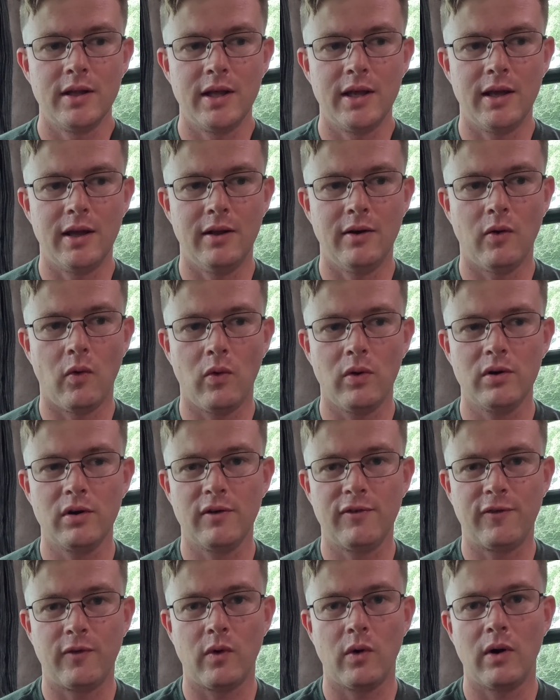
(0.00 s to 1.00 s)
in order
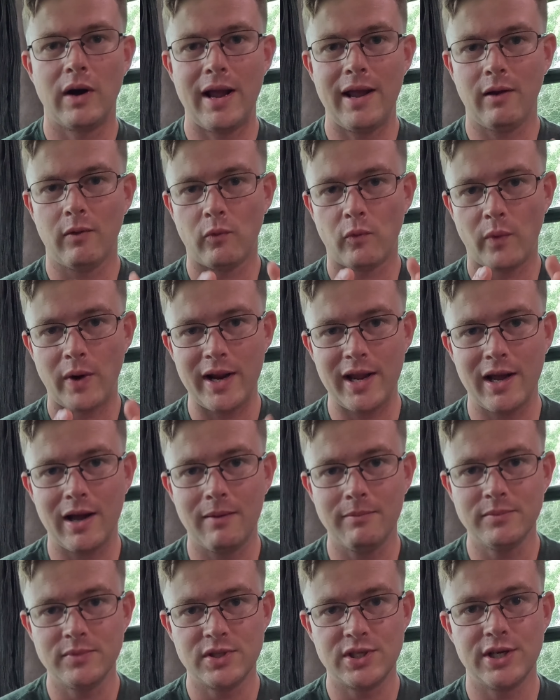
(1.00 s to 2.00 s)
for a
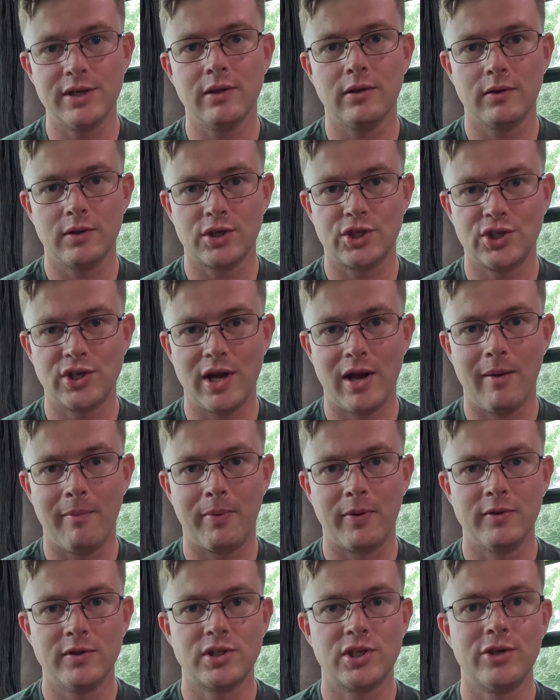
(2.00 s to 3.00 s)
Ram
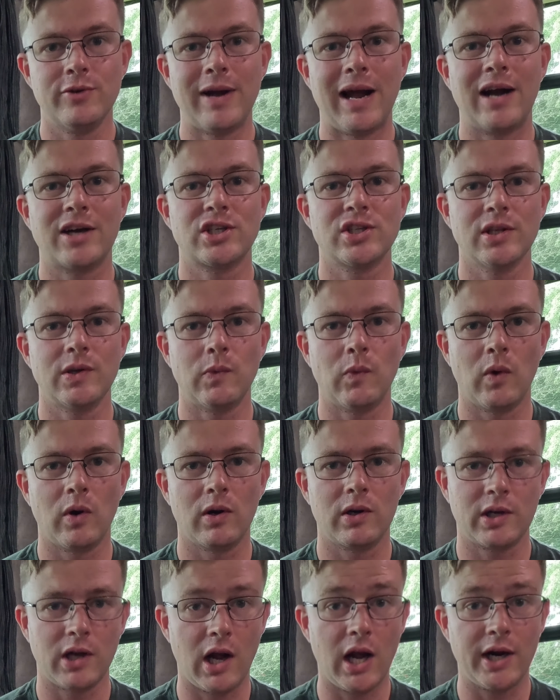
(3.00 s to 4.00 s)
dealership to actually
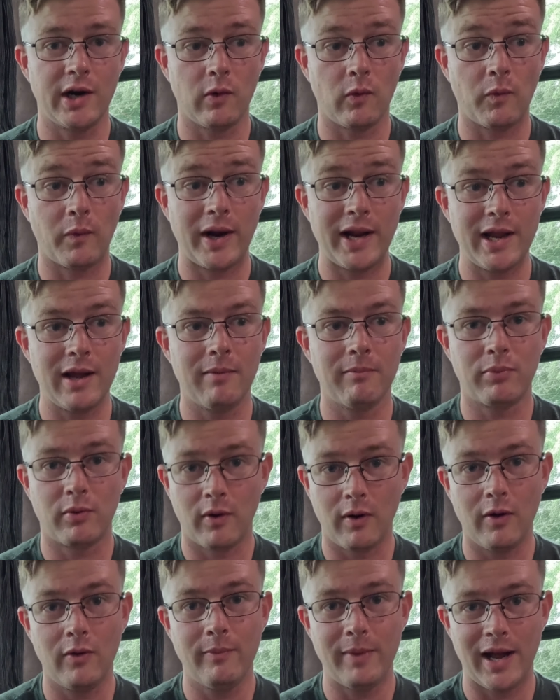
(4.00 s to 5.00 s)
work on a Ram
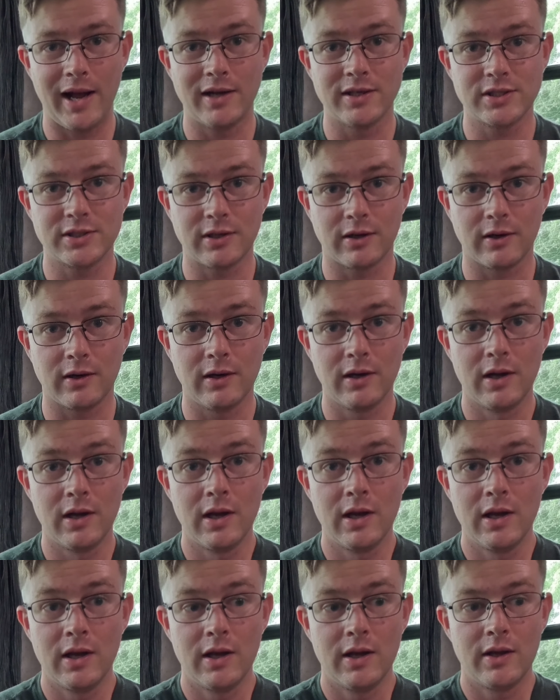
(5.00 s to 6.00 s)
ProMaster,
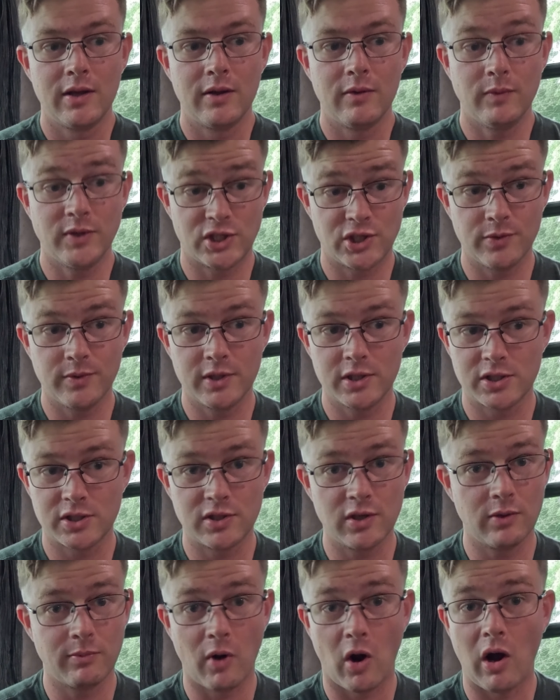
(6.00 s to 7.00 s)
which you would
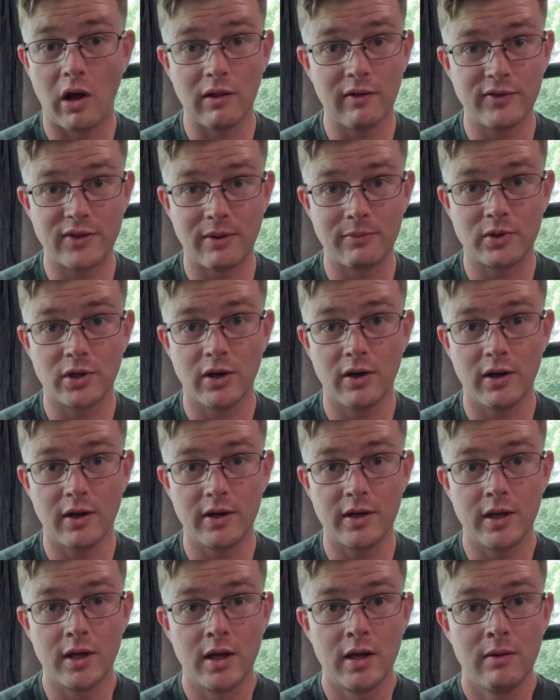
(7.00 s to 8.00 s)
assume all of them
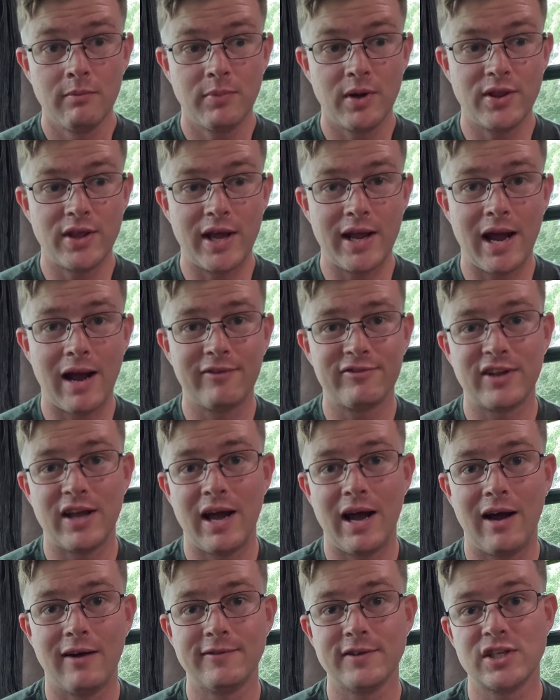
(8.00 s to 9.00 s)
could, but they have to
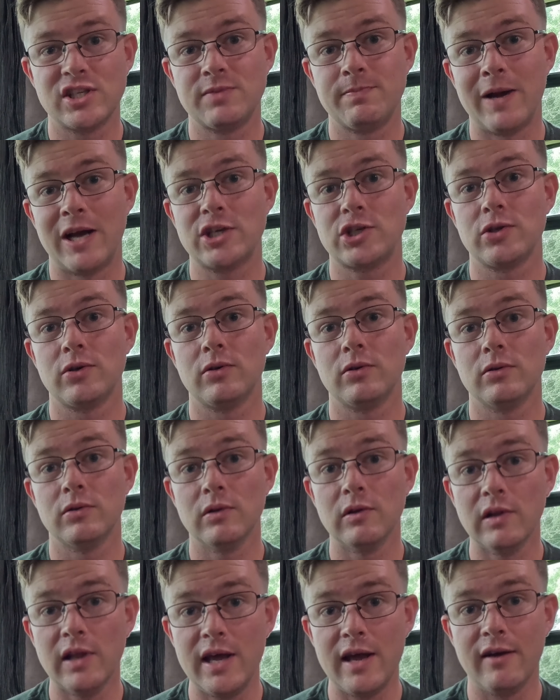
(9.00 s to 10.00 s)
have a special
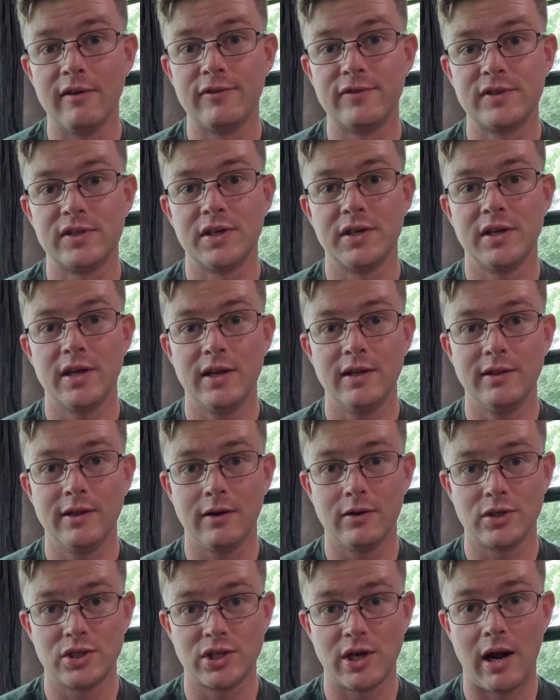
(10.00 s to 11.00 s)
lift in
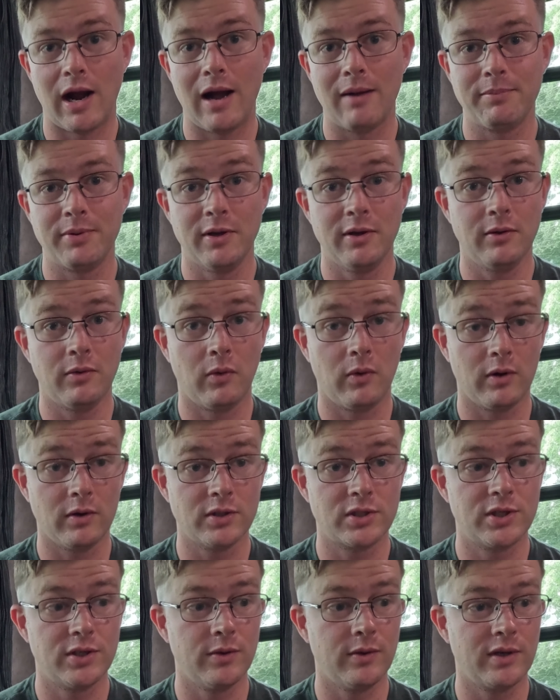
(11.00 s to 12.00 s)
their shop in order
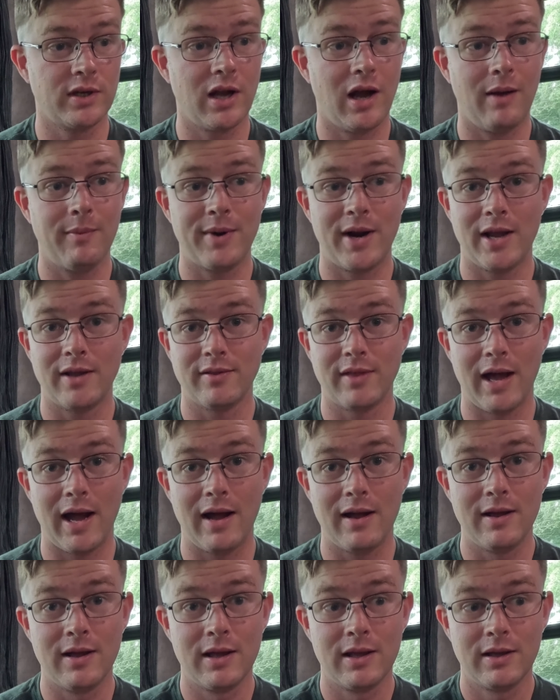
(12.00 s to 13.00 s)
to accommodate
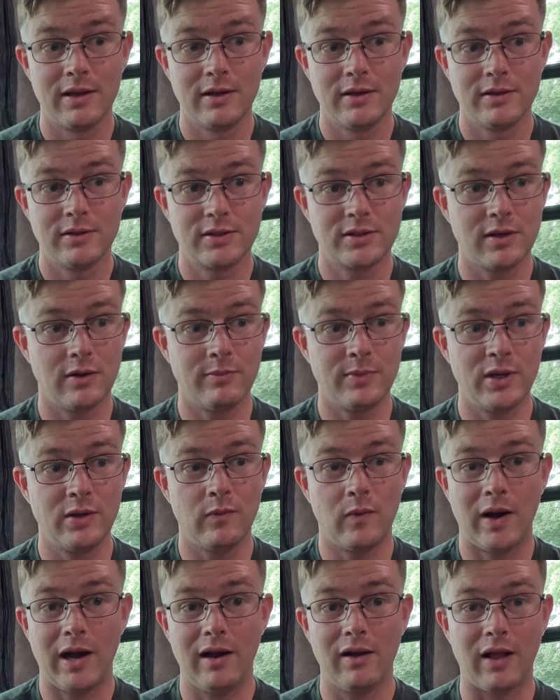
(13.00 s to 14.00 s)
that. So
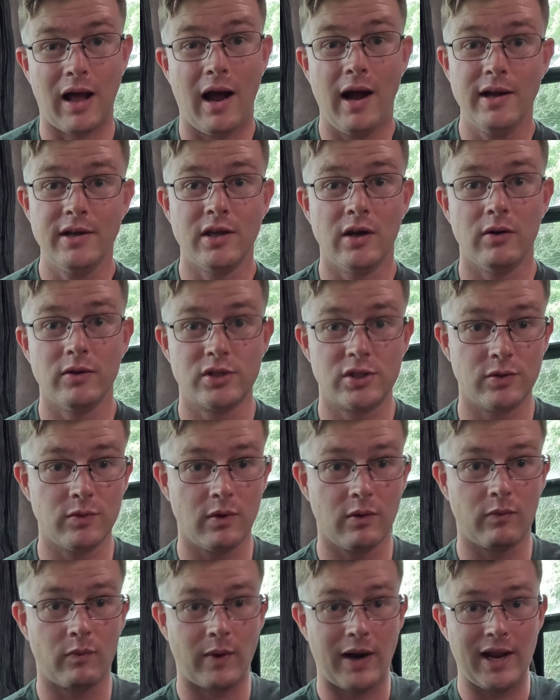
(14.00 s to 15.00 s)
meanwhile, I go to
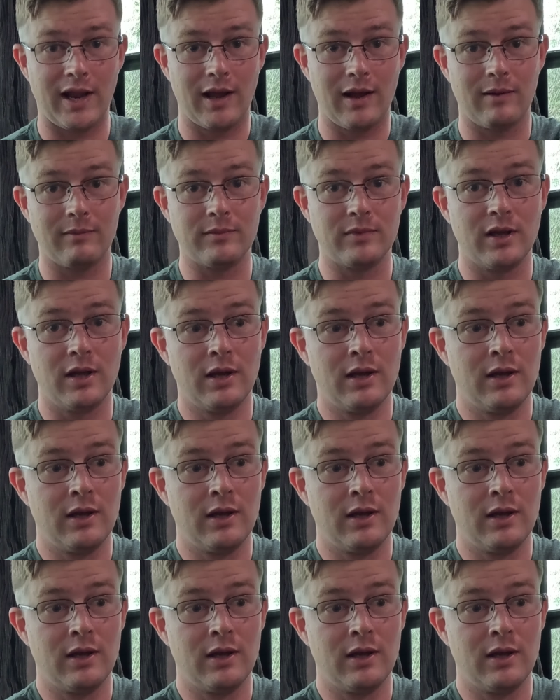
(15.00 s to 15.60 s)
a Ram